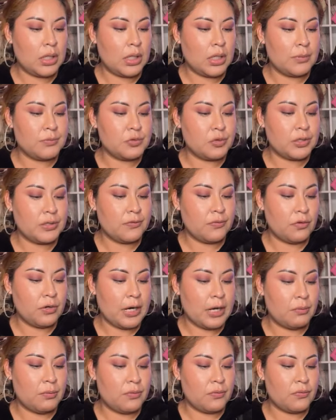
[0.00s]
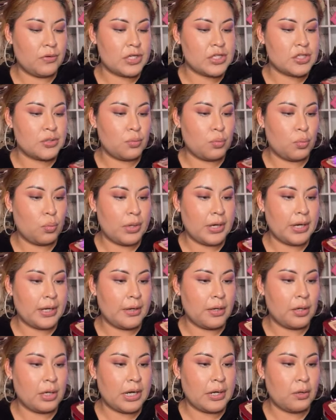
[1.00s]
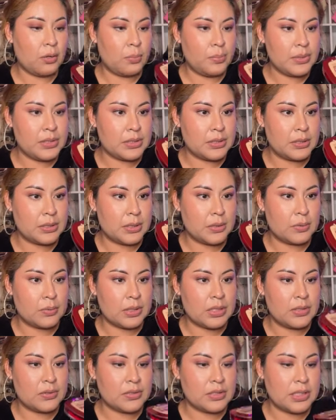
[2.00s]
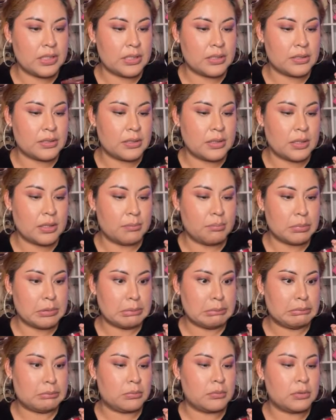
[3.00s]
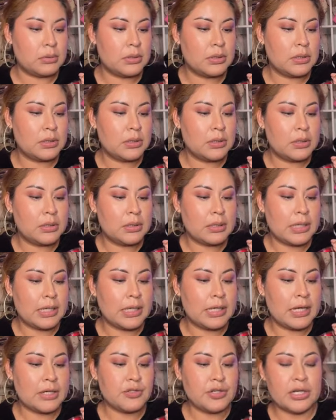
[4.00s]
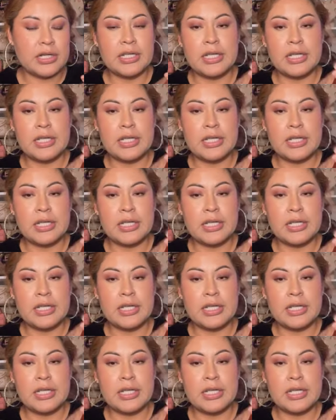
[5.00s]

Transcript: um 24 hour fresh wear i hope it's new it looks like it's not but and I try to